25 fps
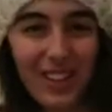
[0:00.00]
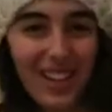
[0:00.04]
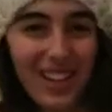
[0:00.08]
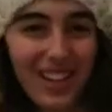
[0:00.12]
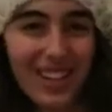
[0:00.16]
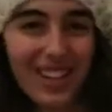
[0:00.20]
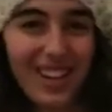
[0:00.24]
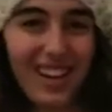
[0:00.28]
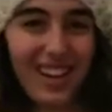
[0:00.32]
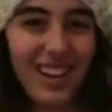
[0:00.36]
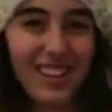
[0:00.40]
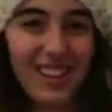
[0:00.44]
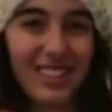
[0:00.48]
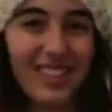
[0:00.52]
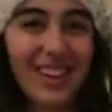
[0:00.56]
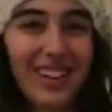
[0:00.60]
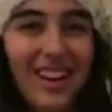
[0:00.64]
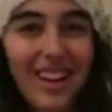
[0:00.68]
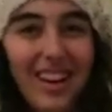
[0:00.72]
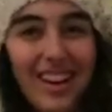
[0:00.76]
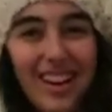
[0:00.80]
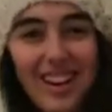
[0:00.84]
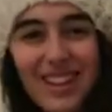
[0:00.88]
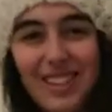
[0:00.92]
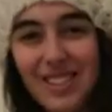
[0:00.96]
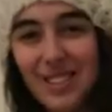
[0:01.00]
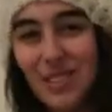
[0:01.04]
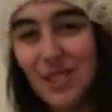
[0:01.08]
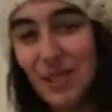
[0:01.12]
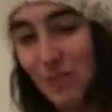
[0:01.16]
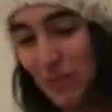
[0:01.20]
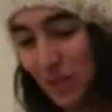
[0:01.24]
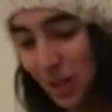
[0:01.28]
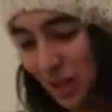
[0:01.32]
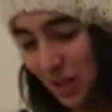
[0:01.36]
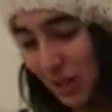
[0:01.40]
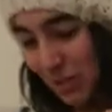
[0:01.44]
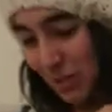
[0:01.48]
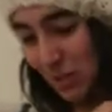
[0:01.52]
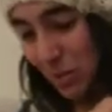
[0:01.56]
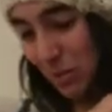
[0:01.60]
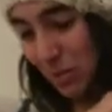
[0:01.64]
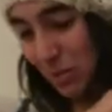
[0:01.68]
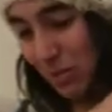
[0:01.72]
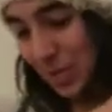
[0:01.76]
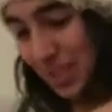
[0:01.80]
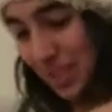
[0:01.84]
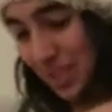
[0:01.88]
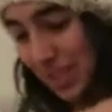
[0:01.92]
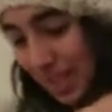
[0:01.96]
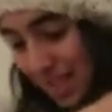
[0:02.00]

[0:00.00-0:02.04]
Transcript: put it down because it was more comfortable to